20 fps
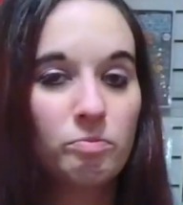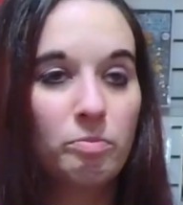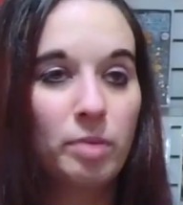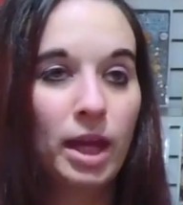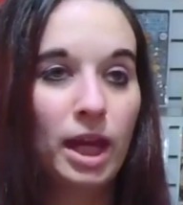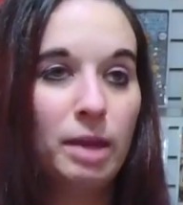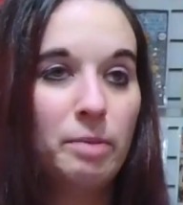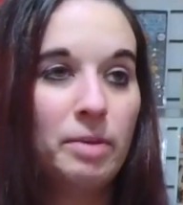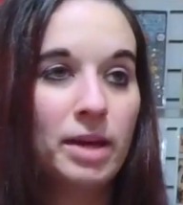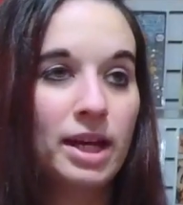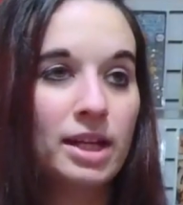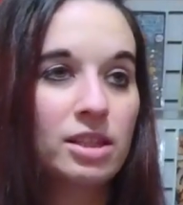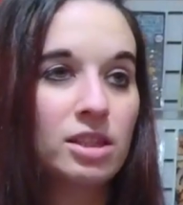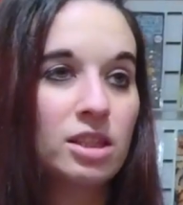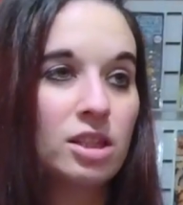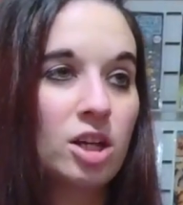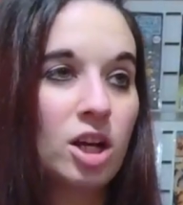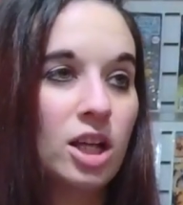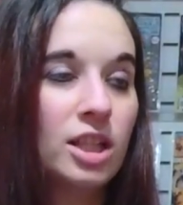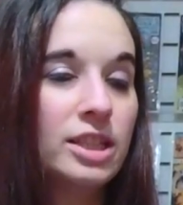pay back
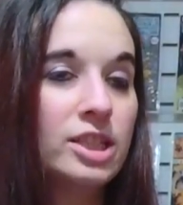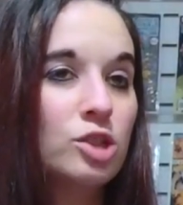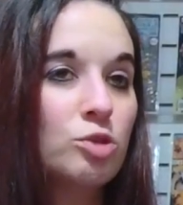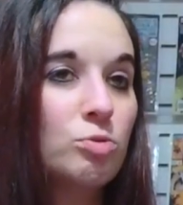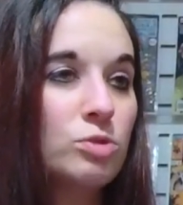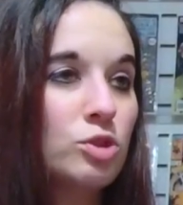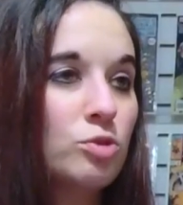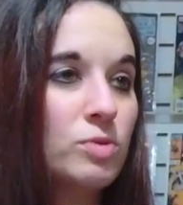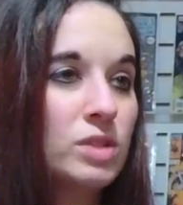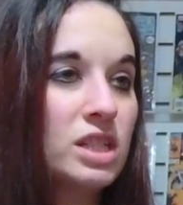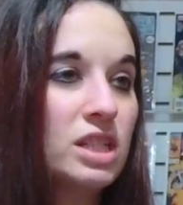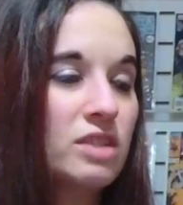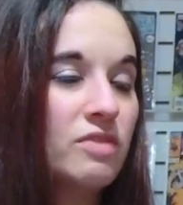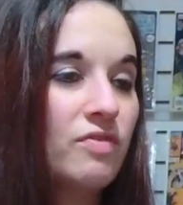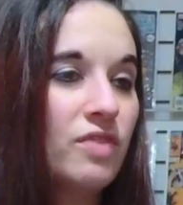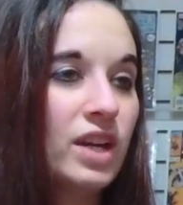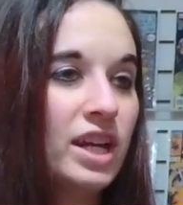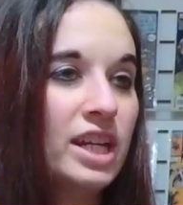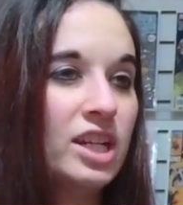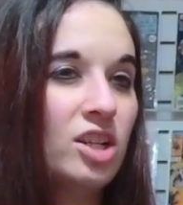the college, which was to
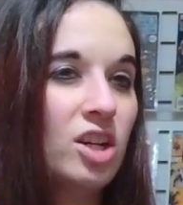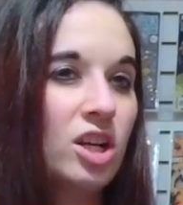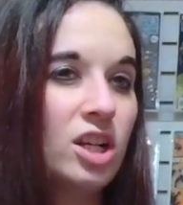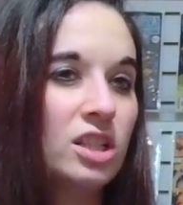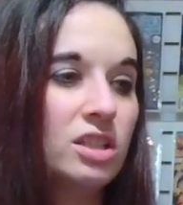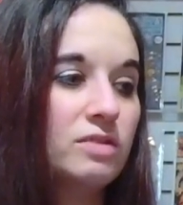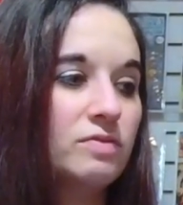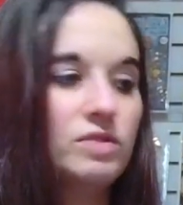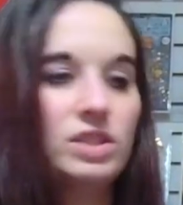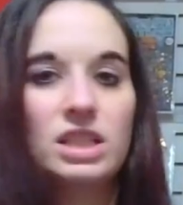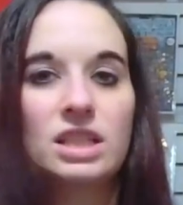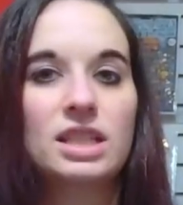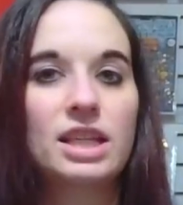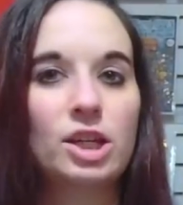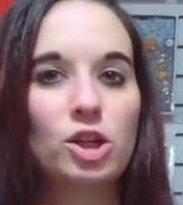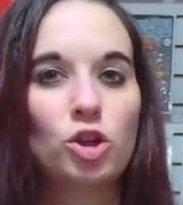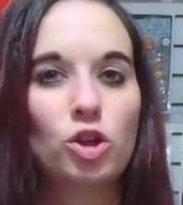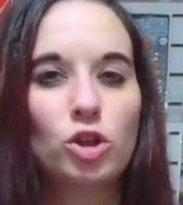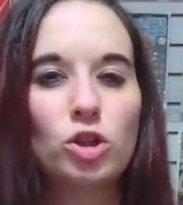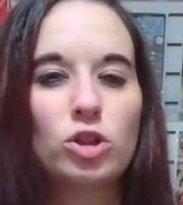find all of these
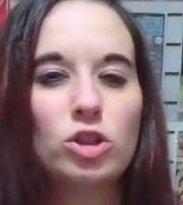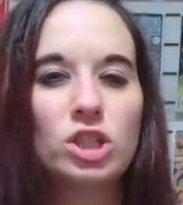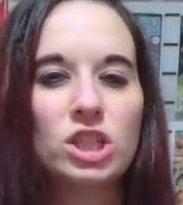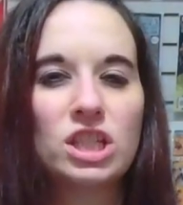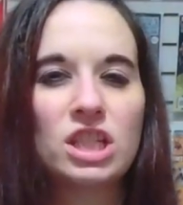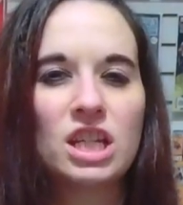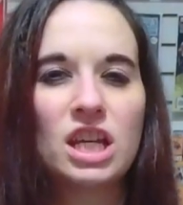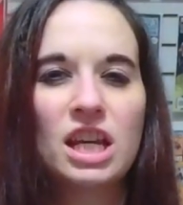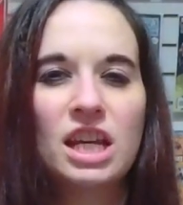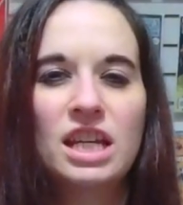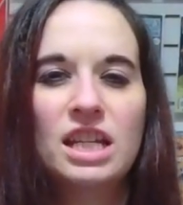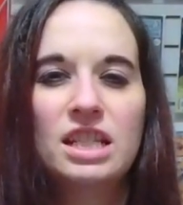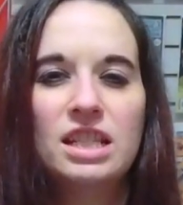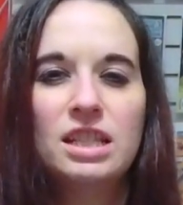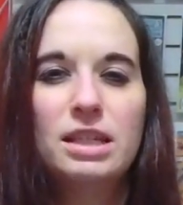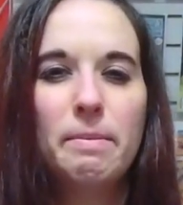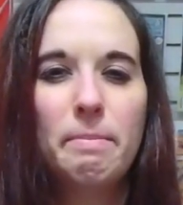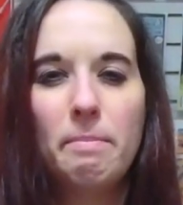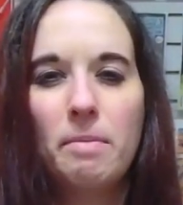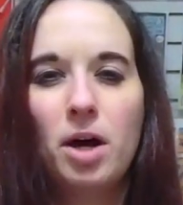like cursed
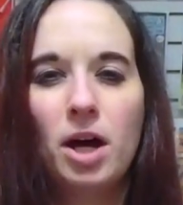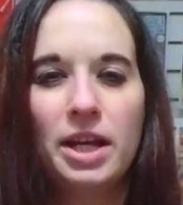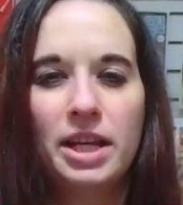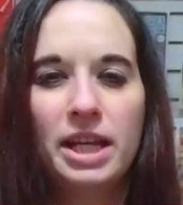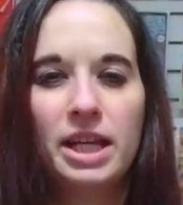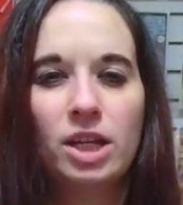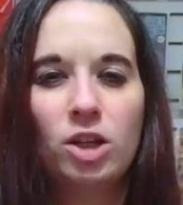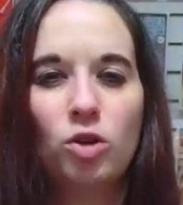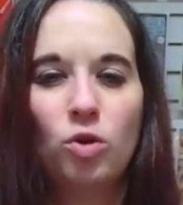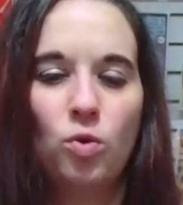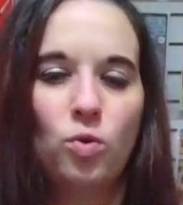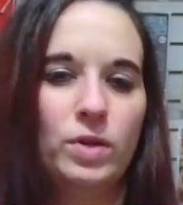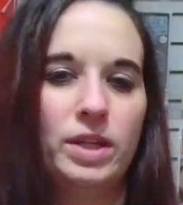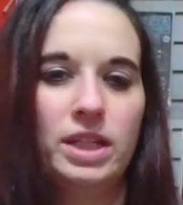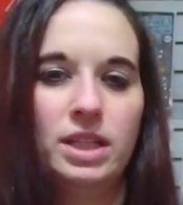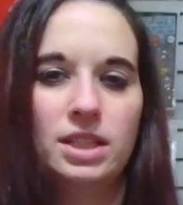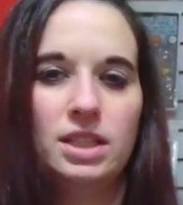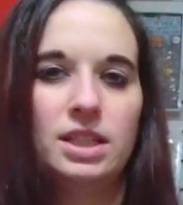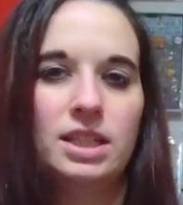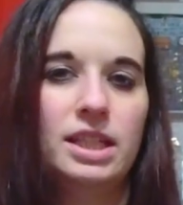demonic
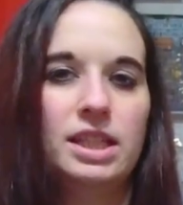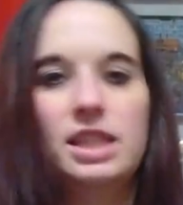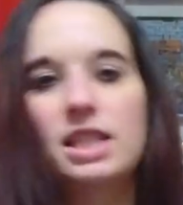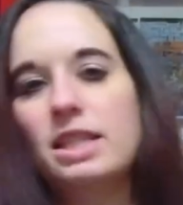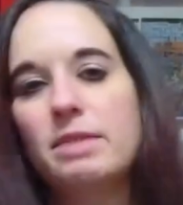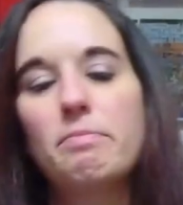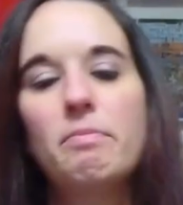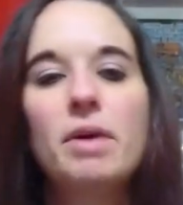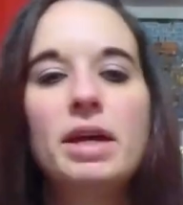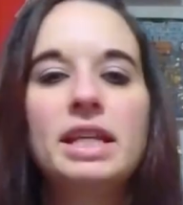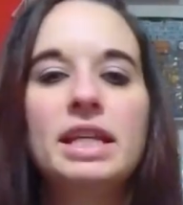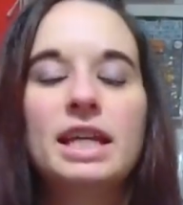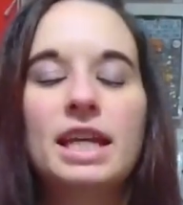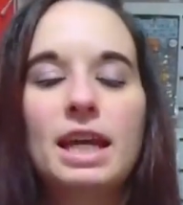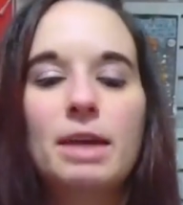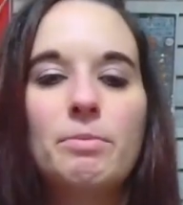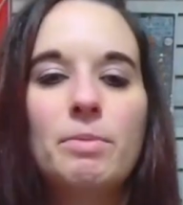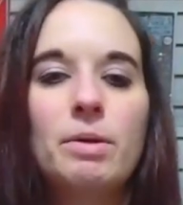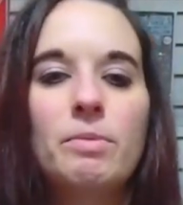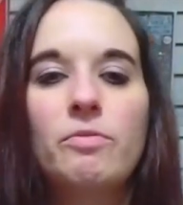coins. Like this money
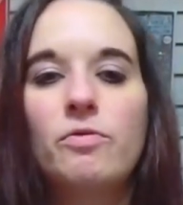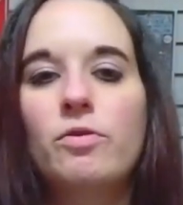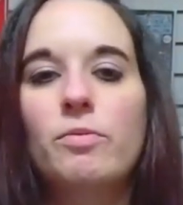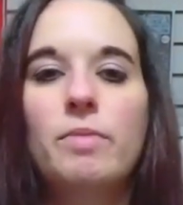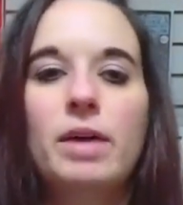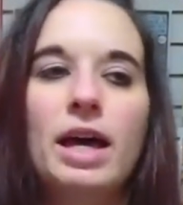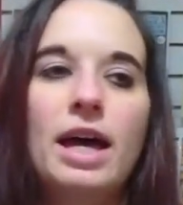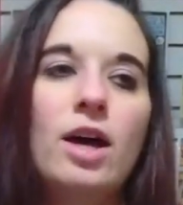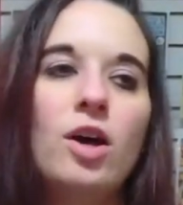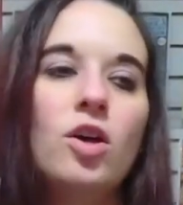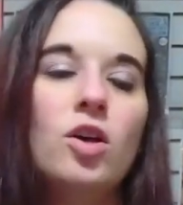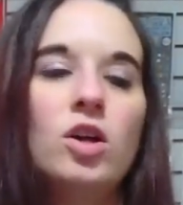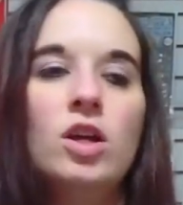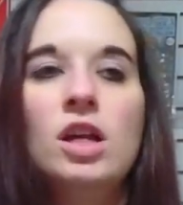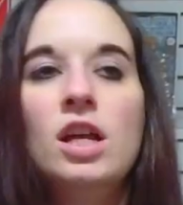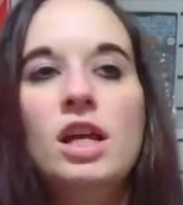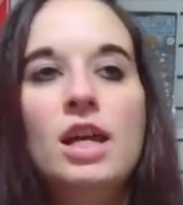came up from hell